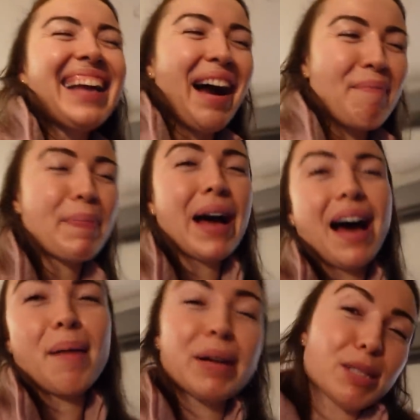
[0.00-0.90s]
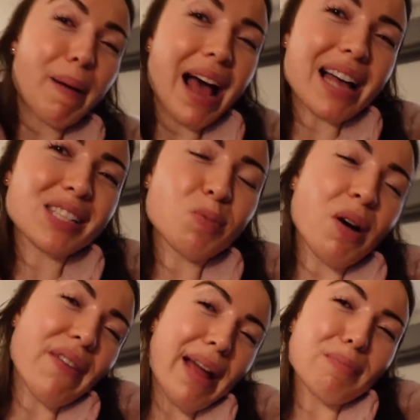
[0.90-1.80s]
yeah, but um, it's past
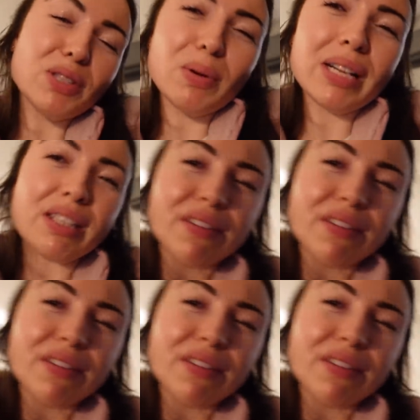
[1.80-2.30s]
12 a.m. so it is